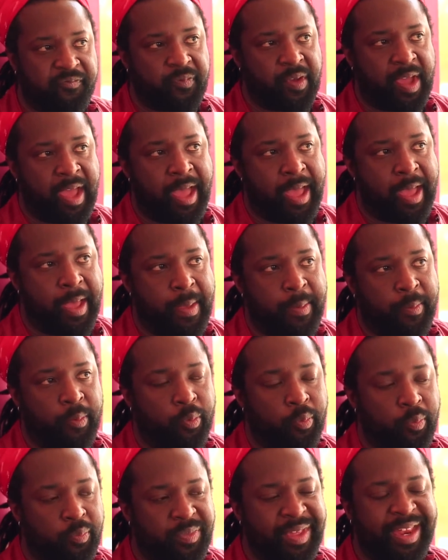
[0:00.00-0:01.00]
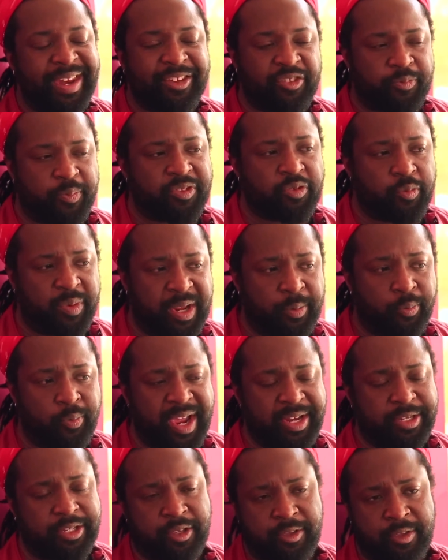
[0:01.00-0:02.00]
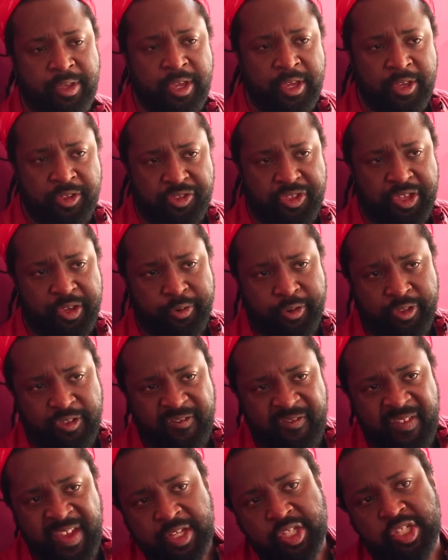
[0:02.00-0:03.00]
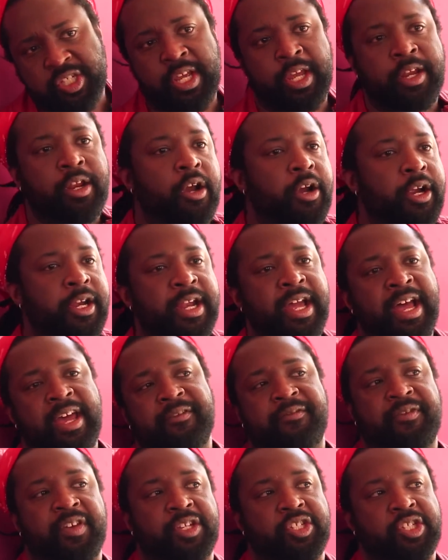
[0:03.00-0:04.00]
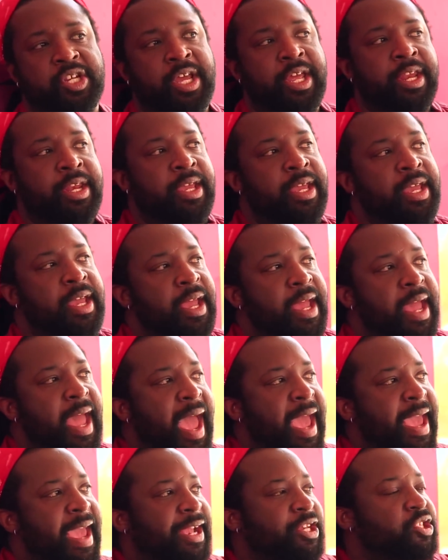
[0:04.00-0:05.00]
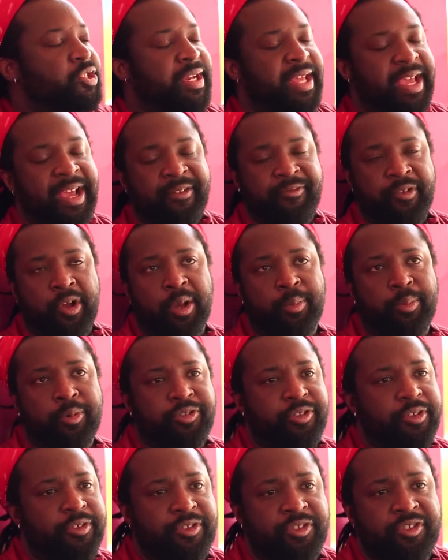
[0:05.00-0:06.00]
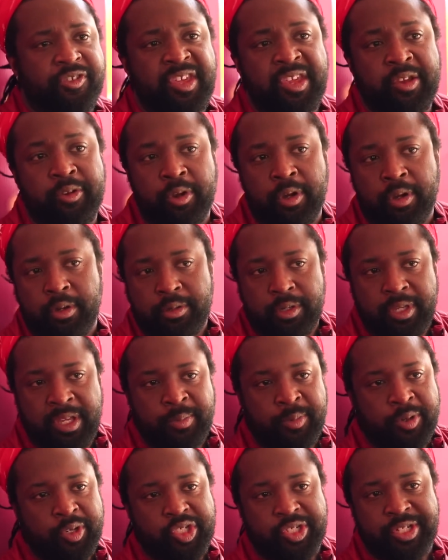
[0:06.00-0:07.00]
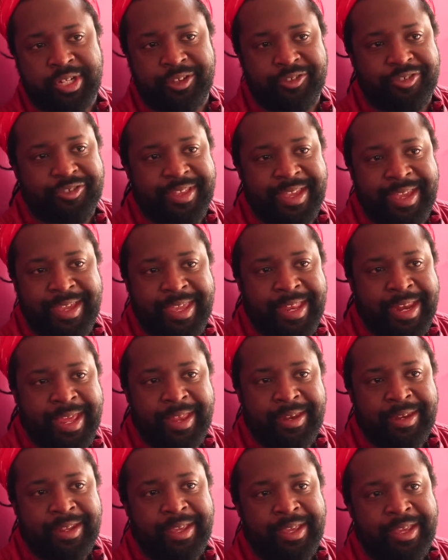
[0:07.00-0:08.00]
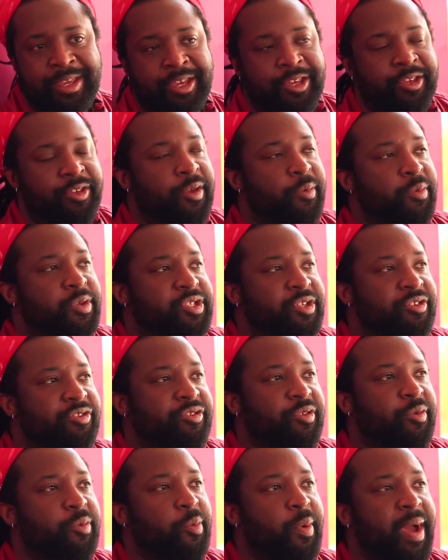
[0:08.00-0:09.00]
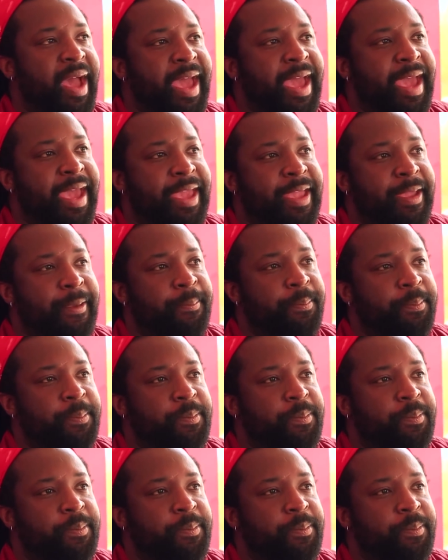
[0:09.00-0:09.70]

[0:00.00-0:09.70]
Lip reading: when I'm writing serious fiction or nonfiction, I actually have almost zero emotional stake in it. Which is why